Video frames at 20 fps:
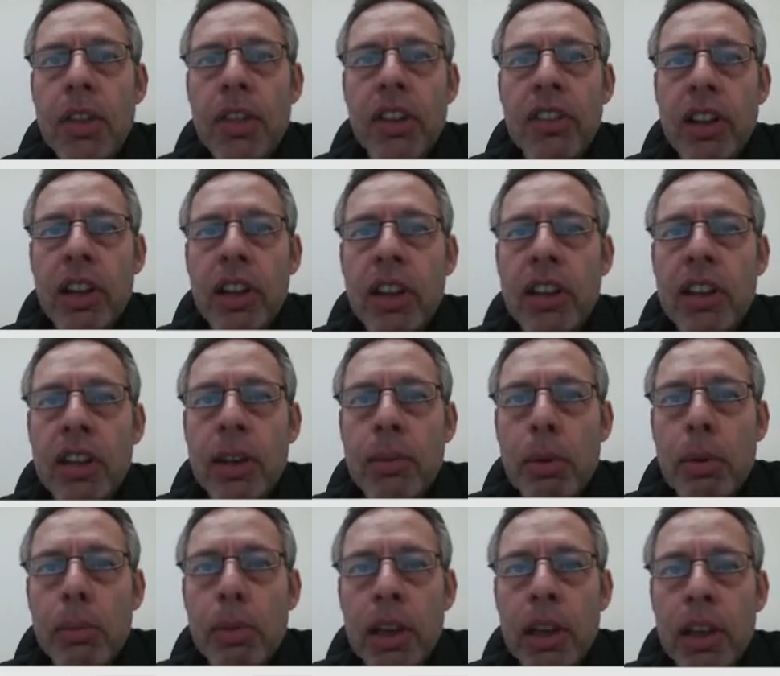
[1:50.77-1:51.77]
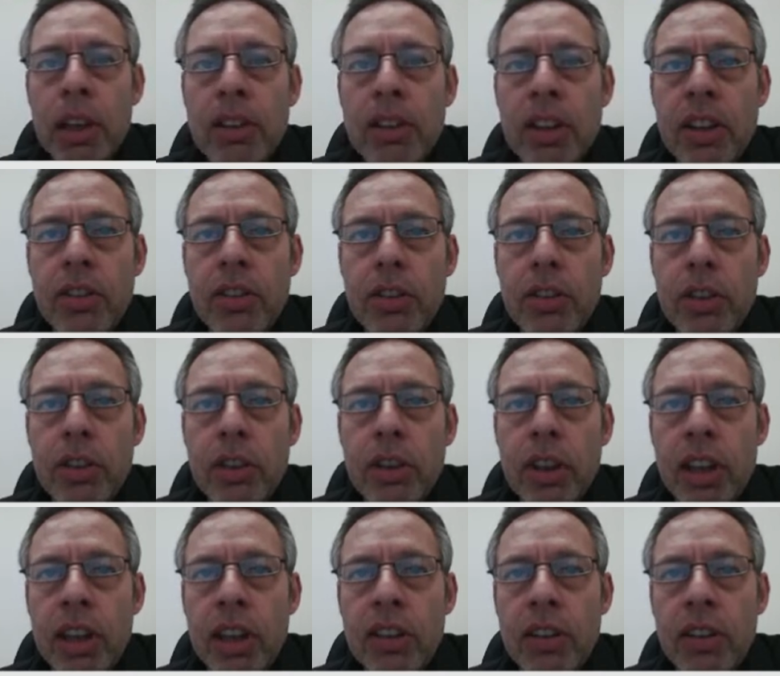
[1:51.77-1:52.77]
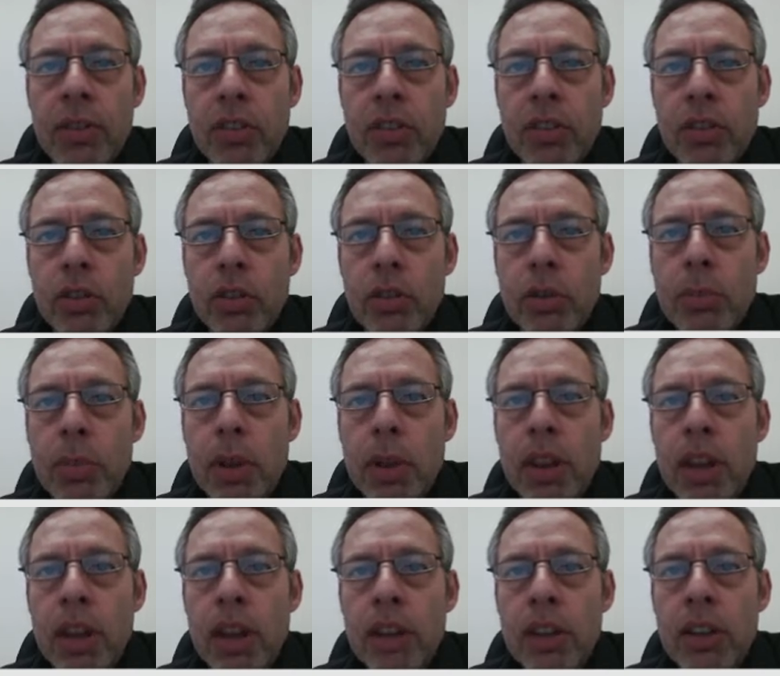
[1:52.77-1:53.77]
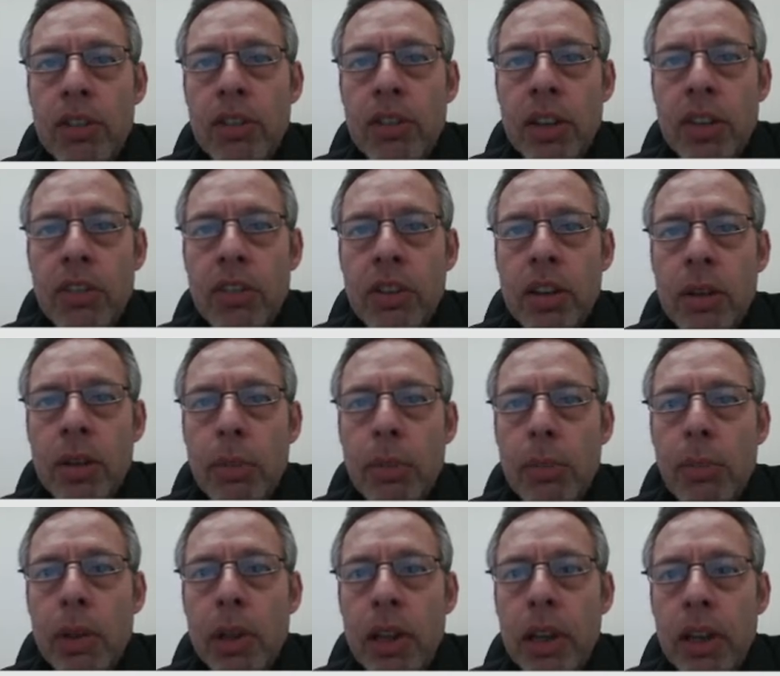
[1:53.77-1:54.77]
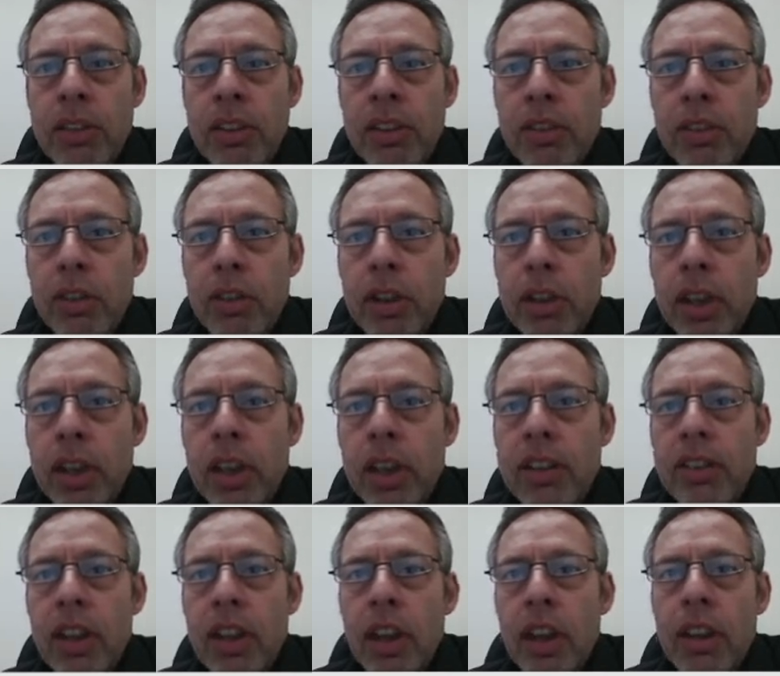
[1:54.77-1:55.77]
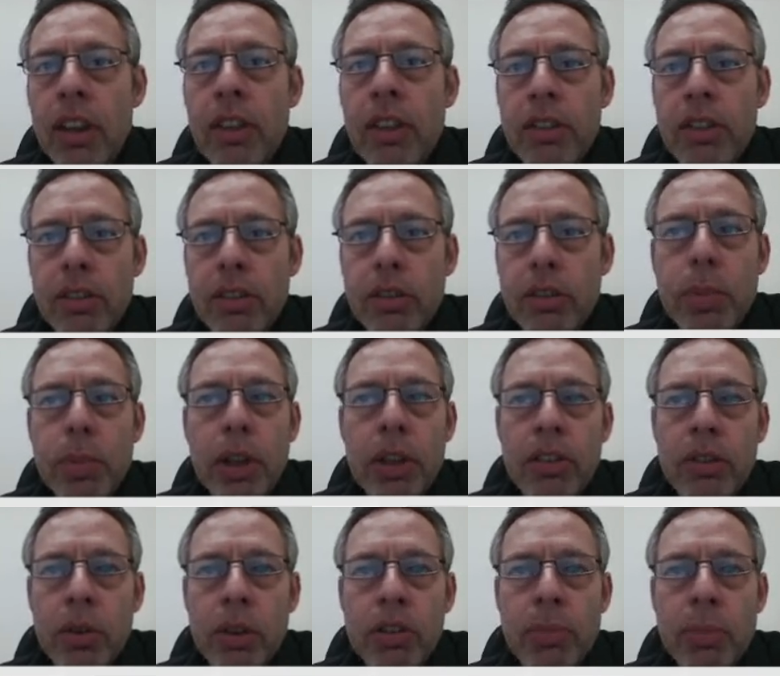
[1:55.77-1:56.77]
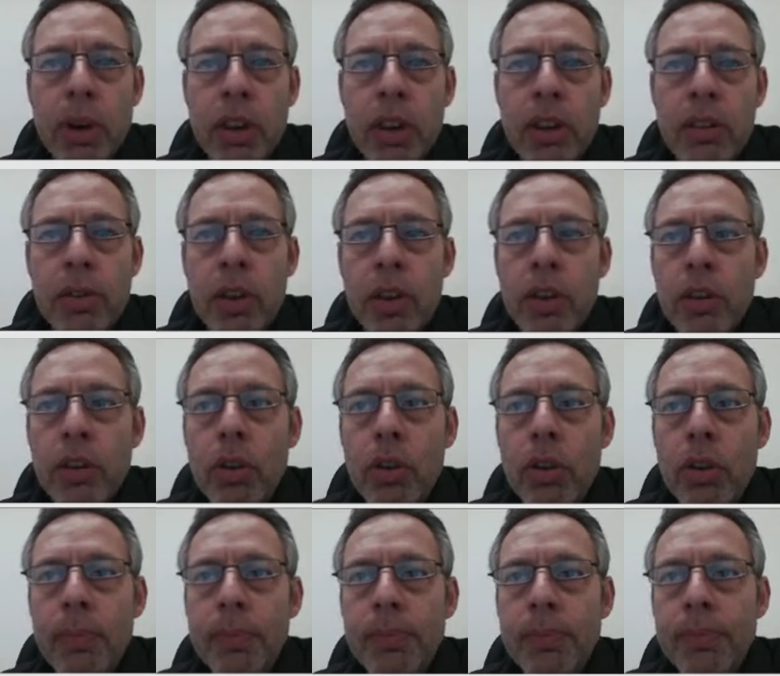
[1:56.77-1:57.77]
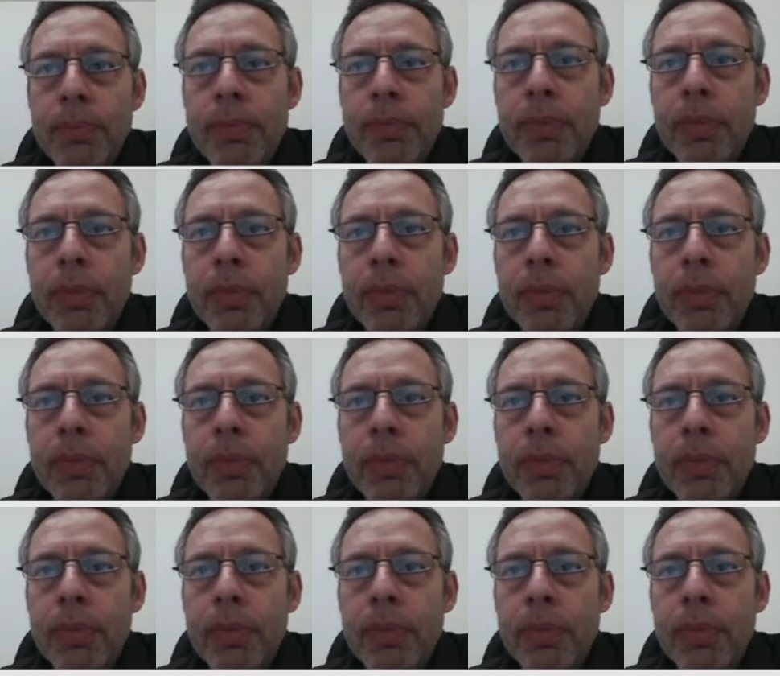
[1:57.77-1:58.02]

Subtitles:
Things like dimmable lighting circuits. If I just zoom in there, you can see there's a dimmable lighting circuit. There's a 2-button switch by the front door.